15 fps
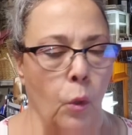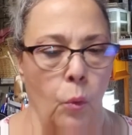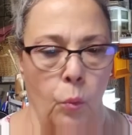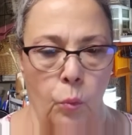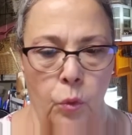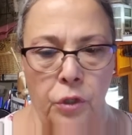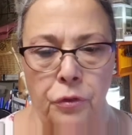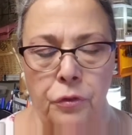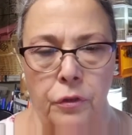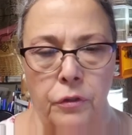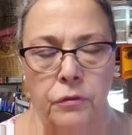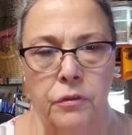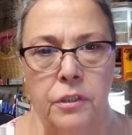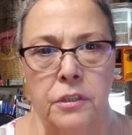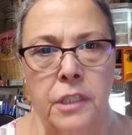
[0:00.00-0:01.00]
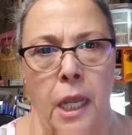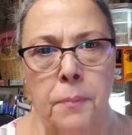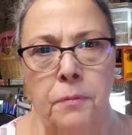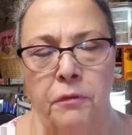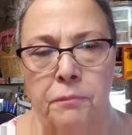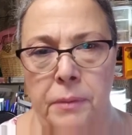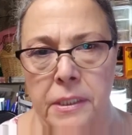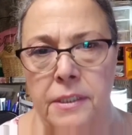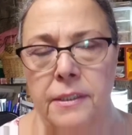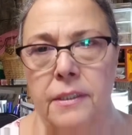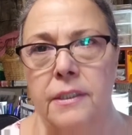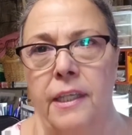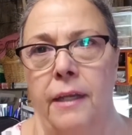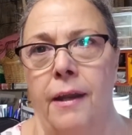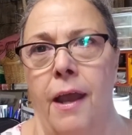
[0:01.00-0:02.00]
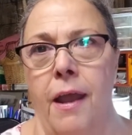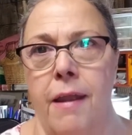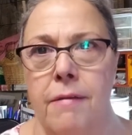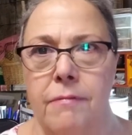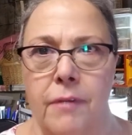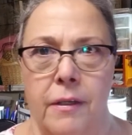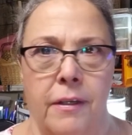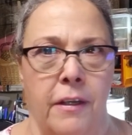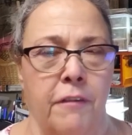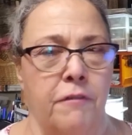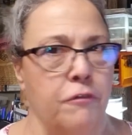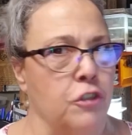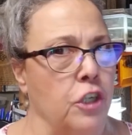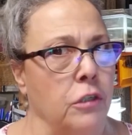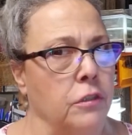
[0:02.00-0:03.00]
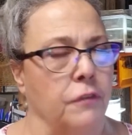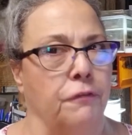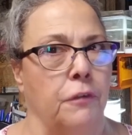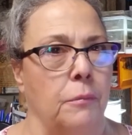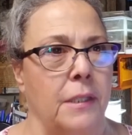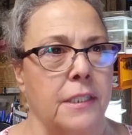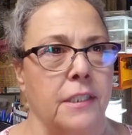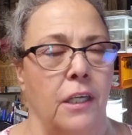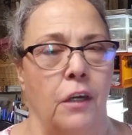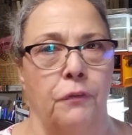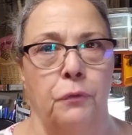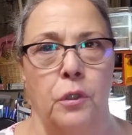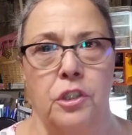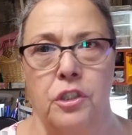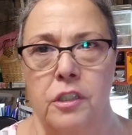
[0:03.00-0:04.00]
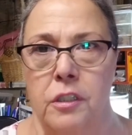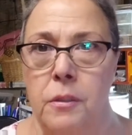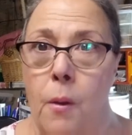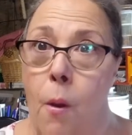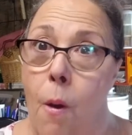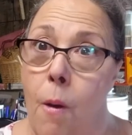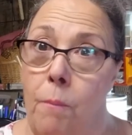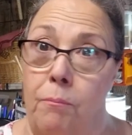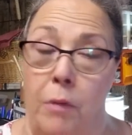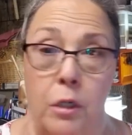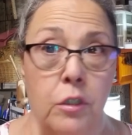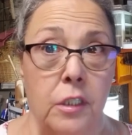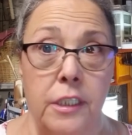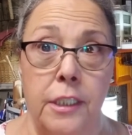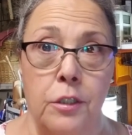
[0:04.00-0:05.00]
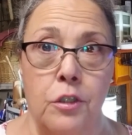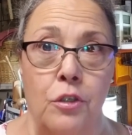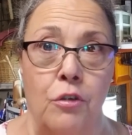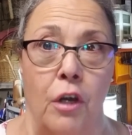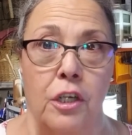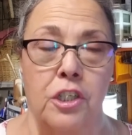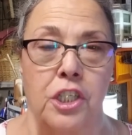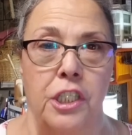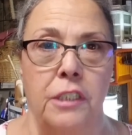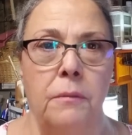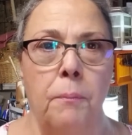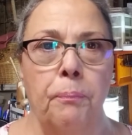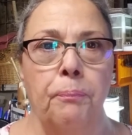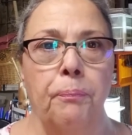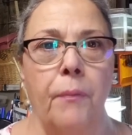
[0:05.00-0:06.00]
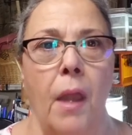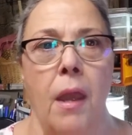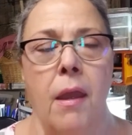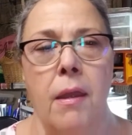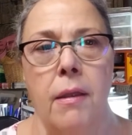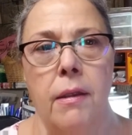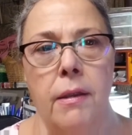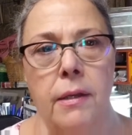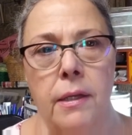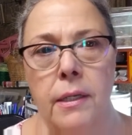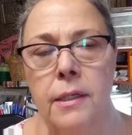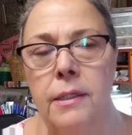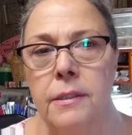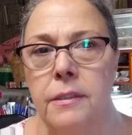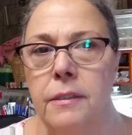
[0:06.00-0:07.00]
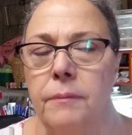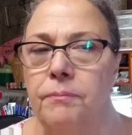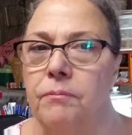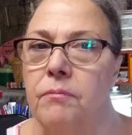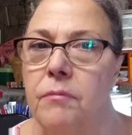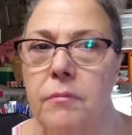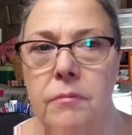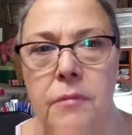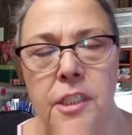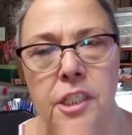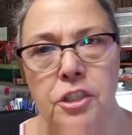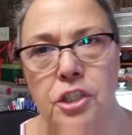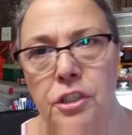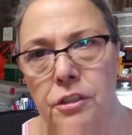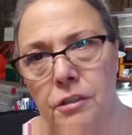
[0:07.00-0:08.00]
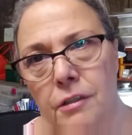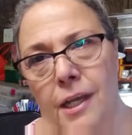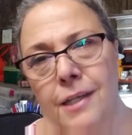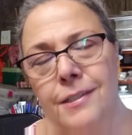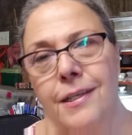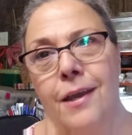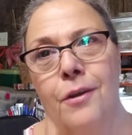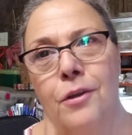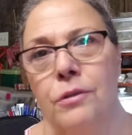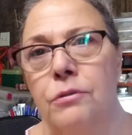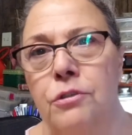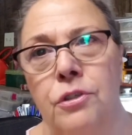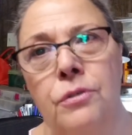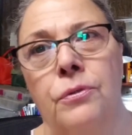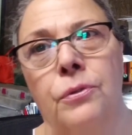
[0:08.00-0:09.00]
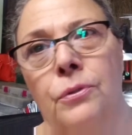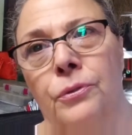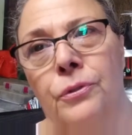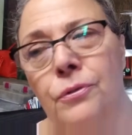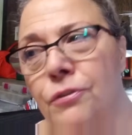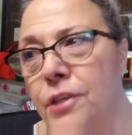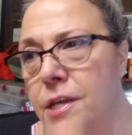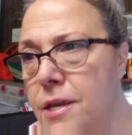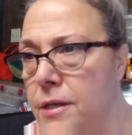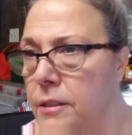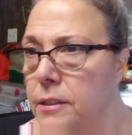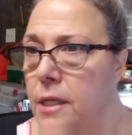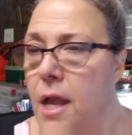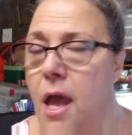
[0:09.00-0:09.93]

with the type of business that I have chosen for myself, which is mostly instruction and teaching you guys how to do cool new things.